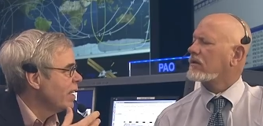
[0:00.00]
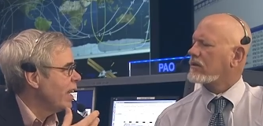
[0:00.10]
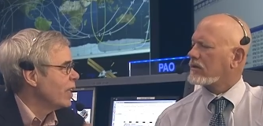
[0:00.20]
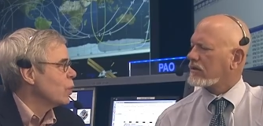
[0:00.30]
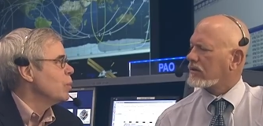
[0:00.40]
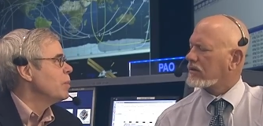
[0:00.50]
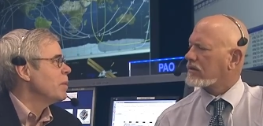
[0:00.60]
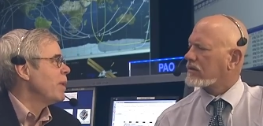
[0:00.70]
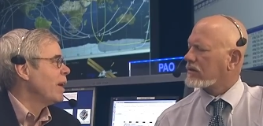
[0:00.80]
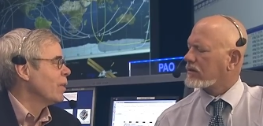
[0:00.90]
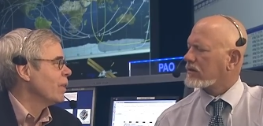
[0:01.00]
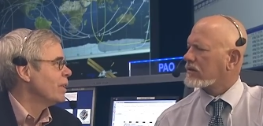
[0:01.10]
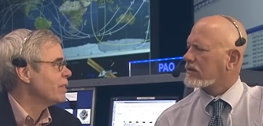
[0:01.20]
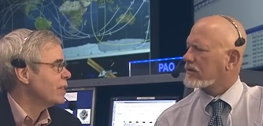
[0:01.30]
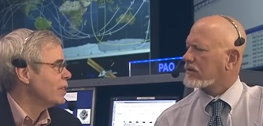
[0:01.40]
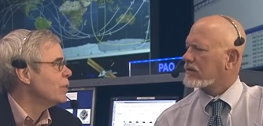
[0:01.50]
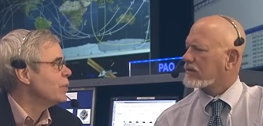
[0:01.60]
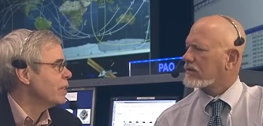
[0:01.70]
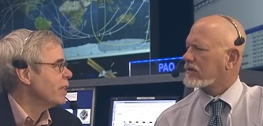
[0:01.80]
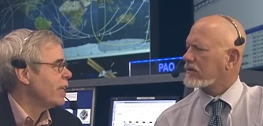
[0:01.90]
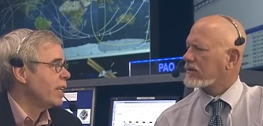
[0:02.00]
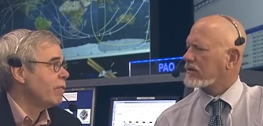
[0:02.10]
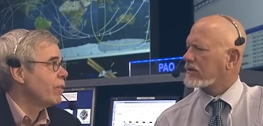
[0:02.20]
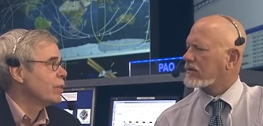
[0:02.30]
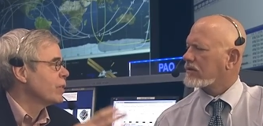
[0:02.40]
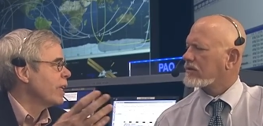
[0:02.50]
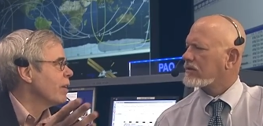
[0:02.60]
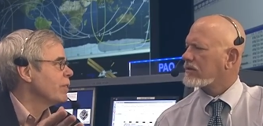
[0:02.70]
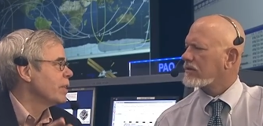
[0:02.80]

Speaker 1: and aluminum alloys that are used in, in virtually every